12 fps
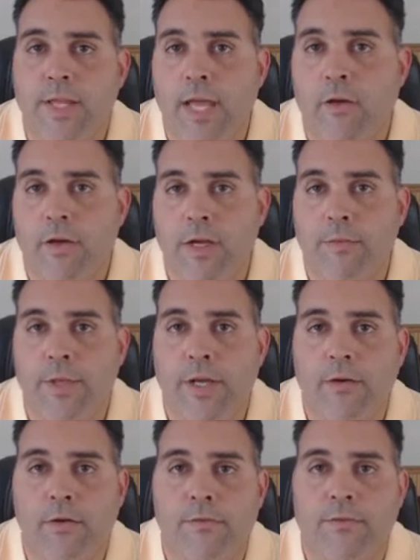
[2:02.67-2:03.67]
the outcome
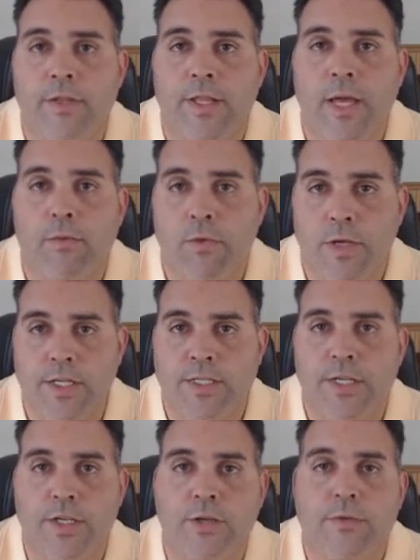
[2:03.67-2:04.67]
there. Hopefully that will
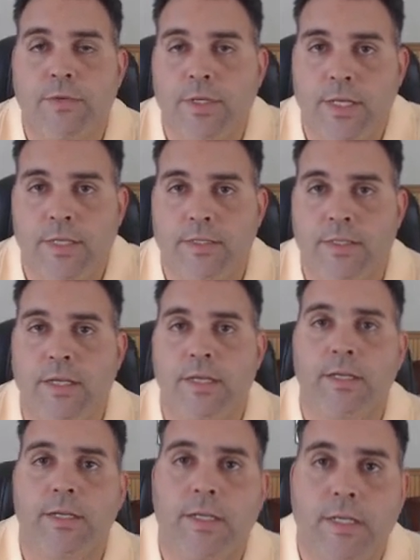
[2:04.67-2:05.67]
continue as
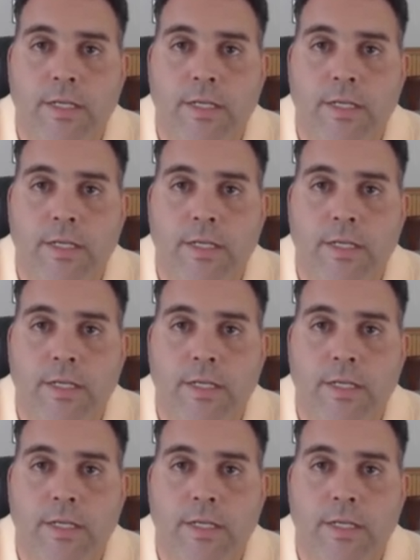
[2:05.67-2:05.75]
the